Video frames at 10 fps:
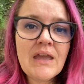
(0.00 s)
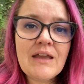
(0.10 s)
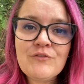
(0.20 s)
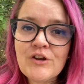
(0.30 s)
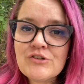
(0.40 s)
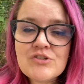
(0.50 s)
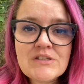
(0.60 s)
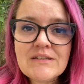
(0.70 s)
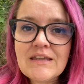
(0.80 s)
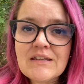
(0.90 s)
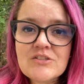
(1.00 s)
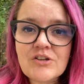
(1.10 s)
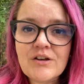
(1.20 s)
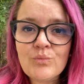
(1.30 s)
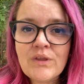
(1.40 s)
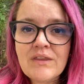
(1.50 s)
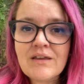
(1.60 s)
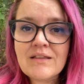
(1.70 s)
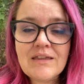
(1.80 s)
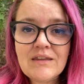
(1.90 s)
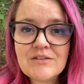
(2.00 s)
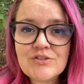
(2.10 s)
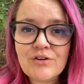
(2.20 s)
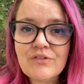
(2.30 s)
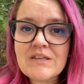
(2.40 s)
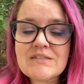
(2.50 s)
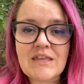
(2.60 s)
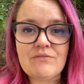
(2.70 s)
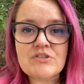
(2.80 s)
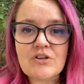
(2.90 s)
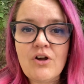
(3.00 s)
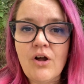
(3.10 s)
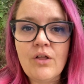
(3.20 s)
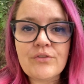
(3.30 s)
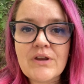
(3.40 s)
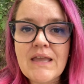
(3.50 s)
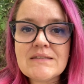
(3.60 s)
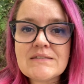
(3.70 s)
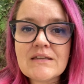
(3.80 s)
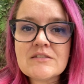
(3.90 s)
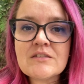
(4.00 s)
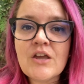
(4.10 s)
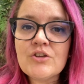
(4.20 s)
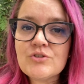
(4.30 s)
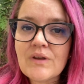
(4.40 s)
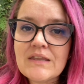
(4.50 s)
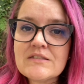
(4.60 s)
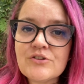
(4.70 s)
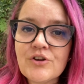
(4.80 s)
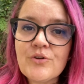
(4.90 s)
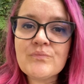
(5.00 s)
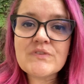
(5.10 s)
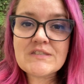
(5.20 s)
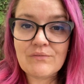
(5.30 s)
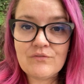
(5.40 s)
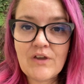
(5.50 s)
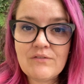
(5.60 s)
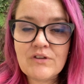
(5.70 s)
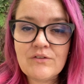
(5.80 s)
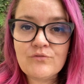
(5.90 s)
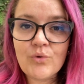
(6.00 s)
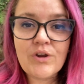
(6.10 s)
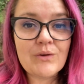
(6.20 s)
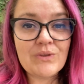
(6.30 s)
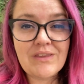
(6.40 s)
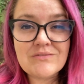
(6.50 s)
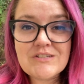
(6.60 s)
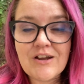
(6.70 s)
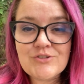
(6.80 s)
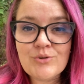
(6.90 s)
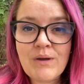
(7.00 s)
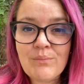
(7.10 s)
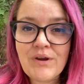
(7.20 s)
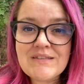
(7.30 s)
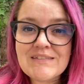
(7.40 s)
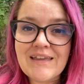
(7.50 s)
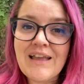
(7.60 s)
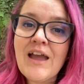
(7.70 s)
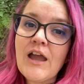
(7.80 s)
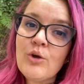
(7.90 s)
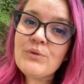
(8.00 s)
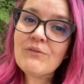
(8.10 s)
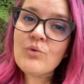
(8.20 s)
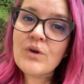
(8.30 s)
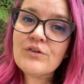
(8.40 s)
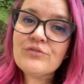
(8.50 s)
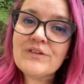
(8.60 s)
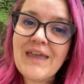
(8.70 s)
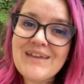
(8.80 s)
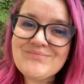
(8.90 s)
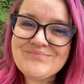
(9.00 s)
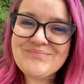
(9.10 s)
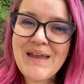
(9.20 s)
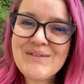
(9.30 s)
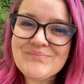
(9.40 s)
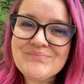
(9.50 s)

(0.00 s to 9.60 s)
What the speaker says: If you're interested in getting started with a cleaning service, give us a call, 386-290-7594, and we'd love to talk to you about pricing. I hope you have a wonderful day. Bye.